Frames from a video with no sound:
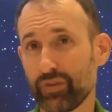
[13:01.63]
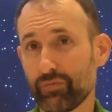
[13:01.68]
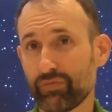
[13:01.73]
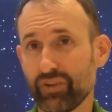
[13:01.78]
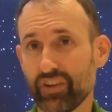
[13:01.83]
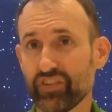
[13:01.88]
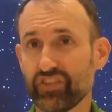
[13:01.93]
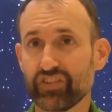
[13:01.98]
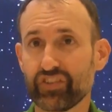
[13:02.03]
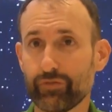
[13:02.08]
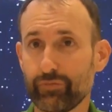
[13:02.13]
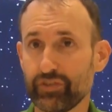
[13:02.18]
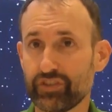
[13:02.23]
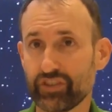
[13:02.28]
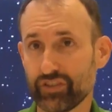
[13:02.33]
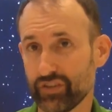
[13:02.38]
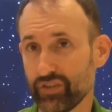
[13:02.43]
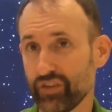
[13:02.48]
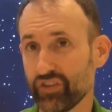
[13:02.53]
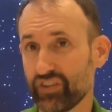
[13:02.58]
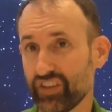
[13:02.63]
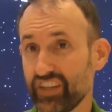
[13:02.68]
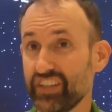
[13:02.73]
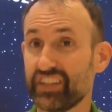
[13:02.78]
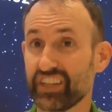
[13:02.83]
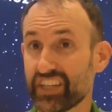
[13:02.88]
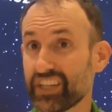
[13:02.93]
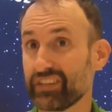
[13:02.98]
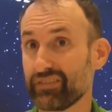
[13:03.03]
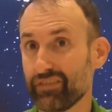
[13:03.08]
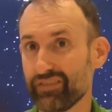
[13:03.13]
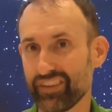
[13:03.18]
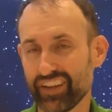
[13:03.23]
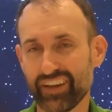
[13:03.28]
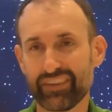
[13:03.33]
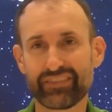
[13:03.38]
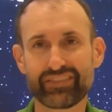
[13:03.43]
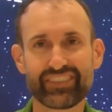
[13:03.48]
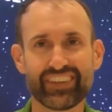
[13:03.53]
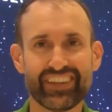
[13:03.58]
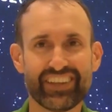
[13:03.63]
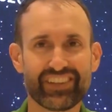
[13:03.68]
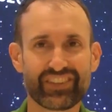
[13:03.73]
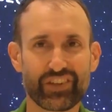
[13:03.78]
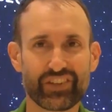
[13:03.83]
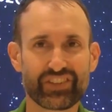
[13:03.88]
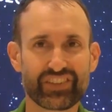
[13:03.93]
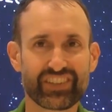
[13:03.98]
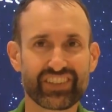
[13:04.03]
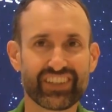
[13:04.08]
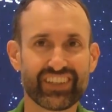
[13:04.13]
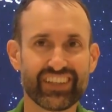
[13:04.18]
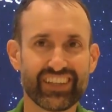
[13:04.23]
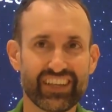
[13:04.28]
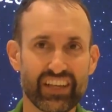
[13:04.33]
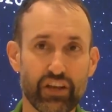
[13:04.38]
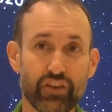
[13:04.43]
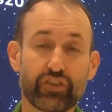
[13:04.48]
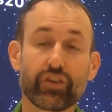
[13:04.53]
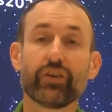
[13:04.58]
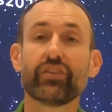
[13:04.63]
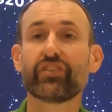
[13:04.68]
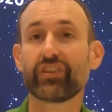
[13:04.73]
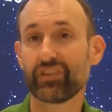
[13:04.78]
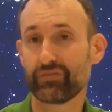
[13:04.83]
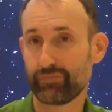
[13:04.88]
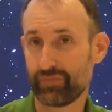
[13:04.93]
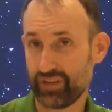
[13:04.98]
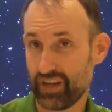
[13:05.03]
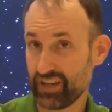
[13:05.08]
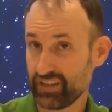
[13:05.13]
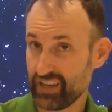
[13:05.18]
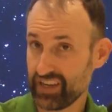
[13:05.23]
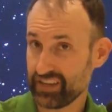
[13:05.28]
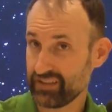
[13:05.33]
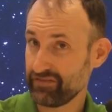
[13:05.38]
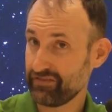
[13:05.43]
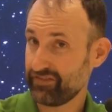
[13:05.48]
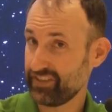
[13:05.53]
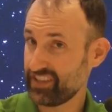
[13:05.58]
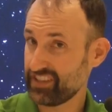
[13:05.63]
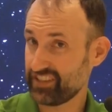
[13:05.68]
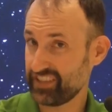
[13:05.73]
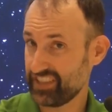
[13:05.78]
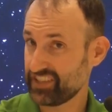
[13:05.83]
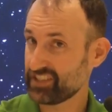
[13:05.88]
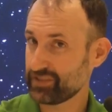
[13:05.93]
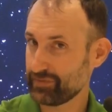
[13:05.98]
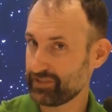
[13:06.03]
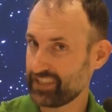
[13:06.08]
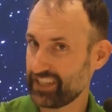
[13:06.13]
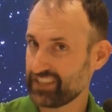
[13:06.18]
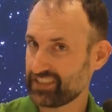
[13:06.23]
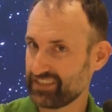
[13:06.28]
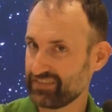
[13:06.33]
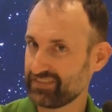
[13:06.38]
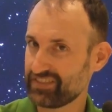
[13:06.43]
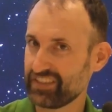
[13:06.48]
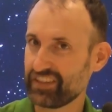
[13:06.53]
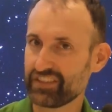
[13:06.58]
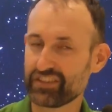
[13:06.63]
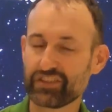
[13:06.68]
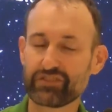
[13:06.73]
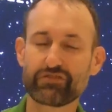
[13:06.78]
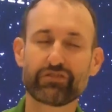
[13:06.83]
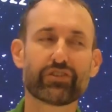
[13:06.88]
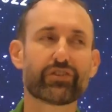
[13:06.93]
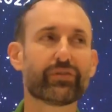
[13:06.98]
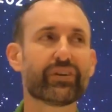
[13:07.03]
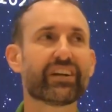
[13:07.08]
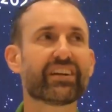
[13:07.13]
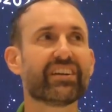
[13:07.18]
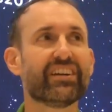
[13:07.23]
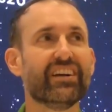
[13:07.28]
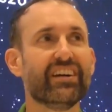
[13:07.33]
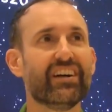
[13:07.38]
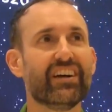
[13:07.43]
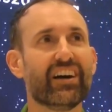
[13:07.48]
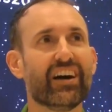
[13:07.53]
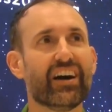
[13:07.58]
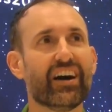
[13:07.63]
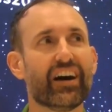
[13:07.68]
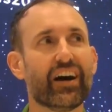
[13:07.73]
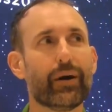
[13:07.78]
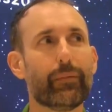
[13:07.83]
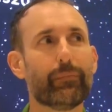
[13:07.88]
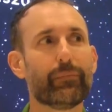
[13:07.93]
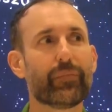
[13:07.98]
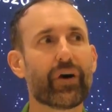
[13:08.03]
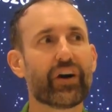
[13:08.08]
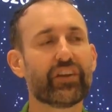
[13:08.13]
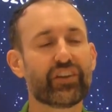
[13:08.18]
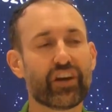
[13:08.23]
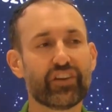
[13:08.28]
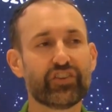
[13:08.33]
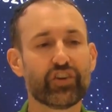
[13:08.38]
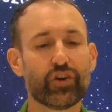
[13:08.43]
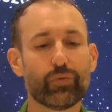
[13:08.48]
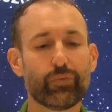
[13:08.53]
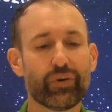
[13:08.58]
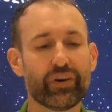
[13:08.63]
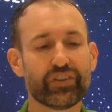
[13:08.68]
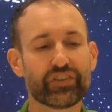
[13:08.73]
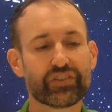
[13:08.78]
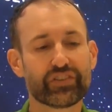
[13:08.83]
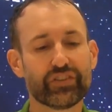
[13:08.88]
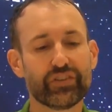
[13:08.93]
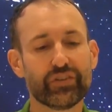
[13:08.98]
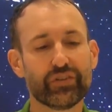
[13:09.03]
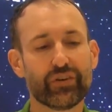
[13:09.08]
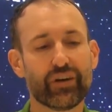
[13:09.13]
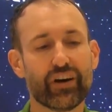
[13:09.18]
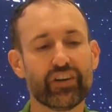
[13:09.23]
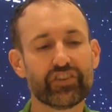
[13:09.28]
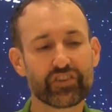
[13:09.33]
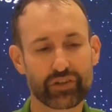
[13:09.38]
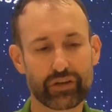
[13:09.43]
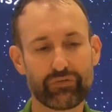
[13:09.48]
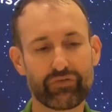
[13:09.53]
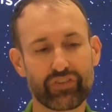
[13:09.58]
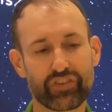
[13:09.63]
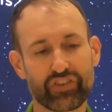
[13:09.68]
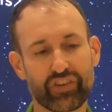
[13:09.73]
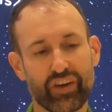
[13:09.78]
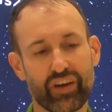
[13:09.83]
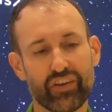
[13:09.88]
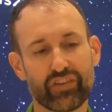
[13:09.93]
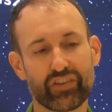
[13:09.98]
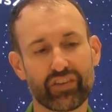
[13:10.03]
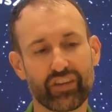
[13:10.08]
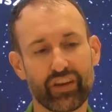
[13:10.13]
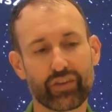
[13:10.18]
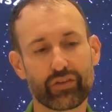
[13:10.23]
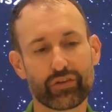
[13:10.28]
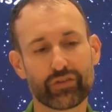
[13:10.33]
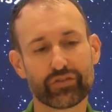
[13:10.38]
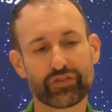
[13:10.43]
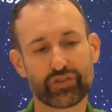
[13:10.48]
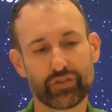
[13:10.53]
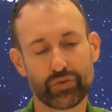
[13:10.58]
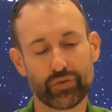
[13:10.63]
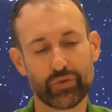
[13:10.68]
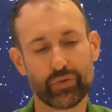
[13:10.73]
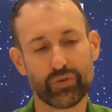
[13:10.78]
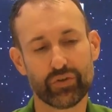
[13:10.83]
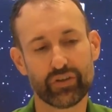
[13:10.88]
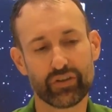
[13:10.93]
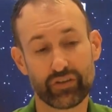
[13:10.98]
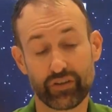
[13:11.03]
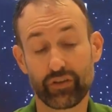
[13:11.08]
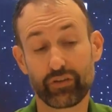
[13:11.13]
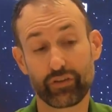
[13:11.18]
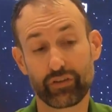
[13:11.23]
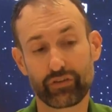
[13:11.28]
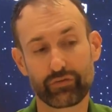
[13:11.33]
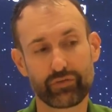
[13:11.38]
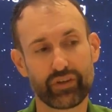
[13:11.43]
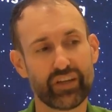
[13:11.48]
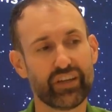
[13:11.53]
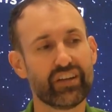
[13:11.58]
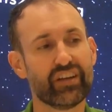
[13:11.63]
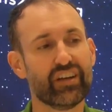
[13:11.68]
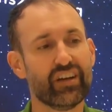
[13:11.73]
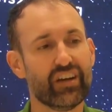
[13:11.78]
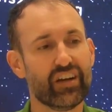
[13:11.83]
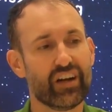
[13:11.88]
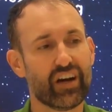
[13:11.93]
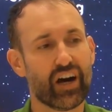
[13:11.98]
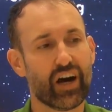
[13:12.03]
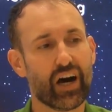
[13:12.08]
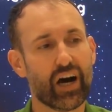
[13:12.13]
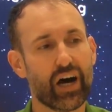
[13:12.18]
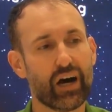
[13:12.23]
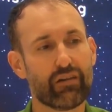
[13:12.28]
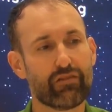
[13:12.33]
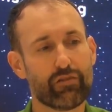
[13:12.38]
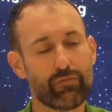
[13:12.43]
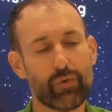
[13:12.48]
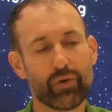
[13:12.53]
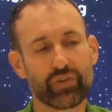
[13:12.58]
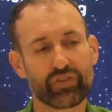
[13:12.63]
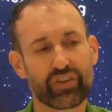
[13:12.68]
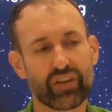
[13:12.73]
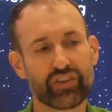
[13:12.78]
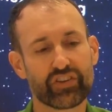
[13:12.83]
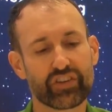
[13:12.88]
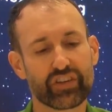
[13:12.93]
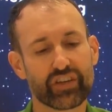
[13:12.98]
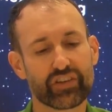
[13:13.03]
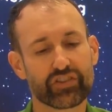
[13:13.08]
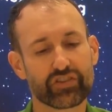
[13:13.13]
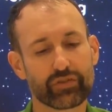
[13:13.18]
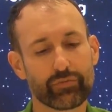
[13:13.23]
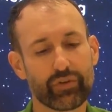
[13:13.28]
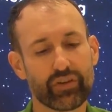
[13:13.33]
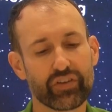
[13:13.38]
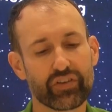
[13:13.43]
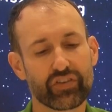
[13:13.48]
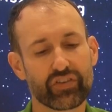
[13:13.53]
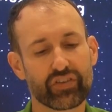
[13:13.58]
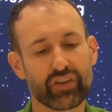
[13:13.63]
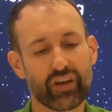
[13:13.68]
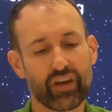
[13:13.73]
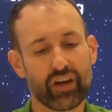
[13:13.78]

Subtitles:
presence of materials indicative of life. But I can finish the instrumentation just real quick. I don't want to underemphasize the other 3 remote sensing instruments,